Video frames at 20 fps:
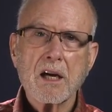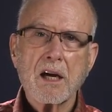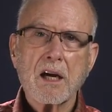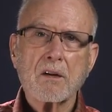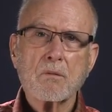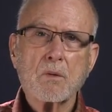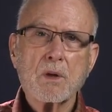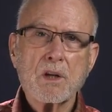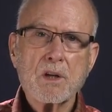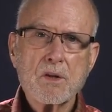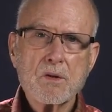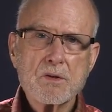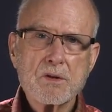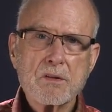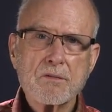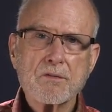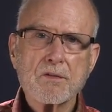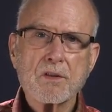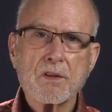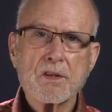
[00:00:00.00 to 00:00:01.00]
and we use
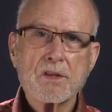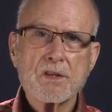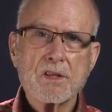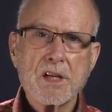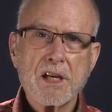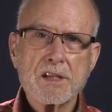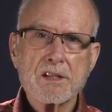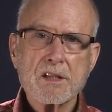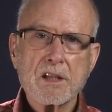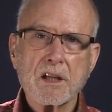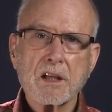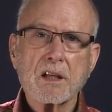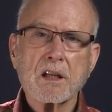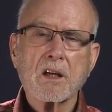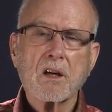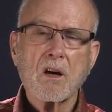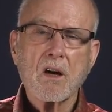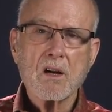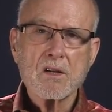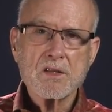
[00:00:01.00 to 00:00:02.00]
it for
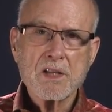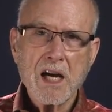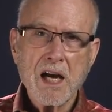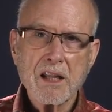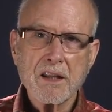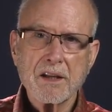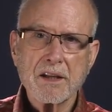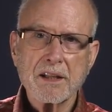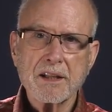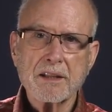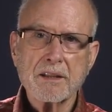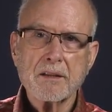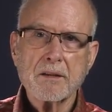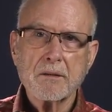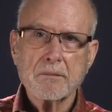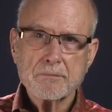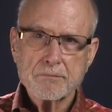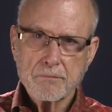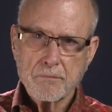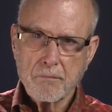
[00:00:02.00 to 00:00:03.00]
assessing causality
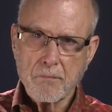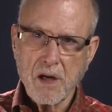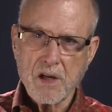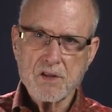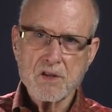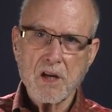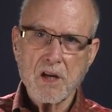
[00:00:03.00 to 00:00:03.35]
by